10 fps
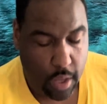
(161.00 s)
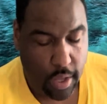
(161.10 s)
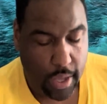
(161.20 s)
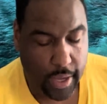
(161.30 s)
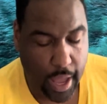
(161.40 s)

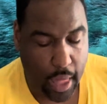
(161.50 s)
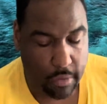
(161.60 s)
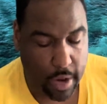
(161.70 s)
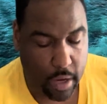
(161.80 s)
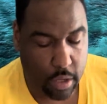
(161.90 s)
in
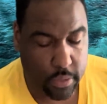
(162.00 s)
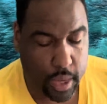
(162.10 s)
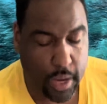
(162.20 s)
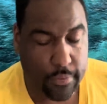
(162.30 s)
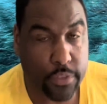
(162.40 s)
Colorado that
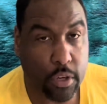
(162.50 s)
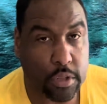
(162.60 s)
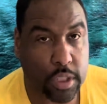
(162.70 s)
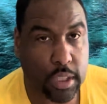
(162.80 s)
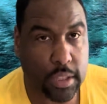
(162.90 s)
left
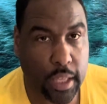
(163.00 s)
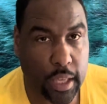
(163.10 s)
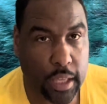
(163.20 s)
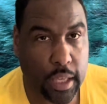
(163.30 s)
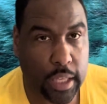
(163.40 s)
13
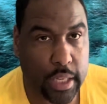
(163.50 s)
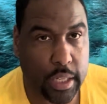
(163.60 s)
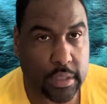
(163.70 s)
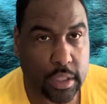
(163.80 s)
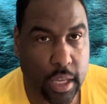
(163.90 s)
dead in
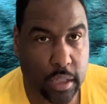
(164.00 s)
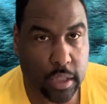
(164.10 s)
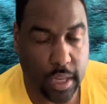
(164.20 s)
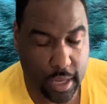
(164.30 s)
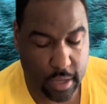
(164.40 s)

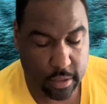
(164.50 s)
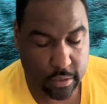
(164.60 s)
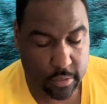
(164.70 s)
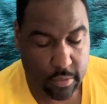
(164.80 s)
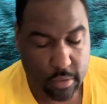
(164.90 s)
1999.
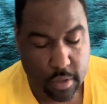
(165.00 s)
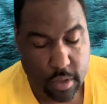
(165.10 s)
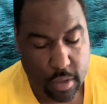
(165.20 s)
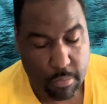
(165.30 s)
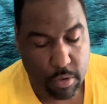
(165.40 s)

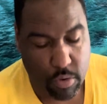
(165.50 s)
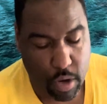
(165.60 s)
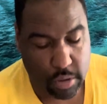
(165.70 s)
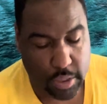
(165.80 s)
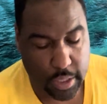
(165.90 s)

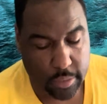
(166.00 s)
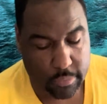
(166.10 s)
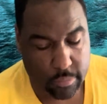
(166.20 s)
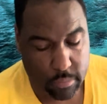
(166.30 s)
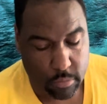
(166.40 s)
McCraw said,
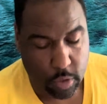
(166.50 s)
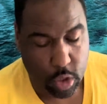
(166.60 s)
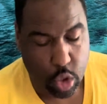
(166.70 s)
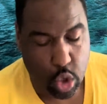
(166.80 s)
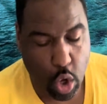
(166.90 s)

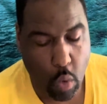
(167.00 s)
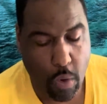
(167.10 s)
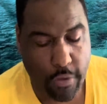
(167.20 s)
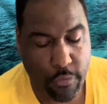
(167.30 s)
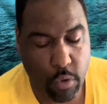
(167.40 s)
"You don't
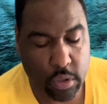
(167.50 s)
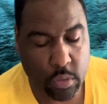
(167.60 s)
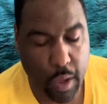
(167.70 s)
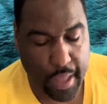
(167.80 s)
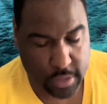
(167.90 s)
wait for a
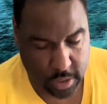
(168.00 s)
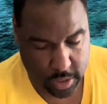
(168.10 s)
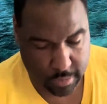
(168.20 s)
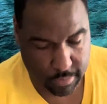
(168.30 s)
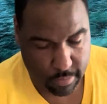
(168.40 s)
SWAT
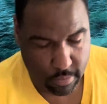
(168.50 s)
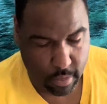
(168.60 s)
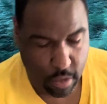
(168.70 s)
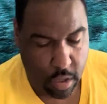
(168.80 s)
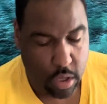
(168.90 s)
team.
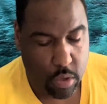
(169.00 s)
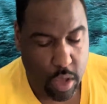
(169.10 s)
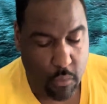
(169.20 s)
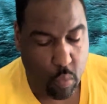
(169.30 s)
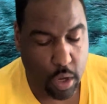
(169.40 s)
You
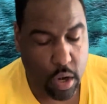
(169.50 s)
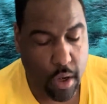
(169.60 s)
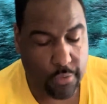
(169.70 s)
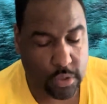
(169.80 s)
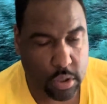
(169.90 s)
have 1
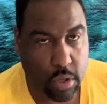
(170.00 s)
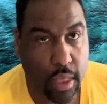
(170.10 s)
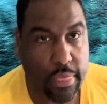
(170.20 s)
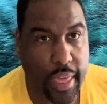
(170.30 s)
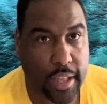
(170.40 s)
officer,
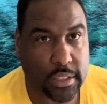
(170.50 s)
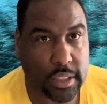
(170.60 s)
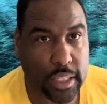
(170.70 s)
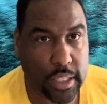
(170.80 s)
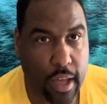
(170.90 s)
that's
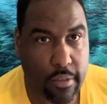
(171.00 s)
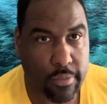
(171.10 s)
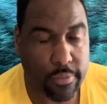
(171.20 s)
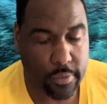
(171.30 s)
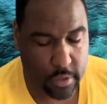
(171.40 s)
enough,"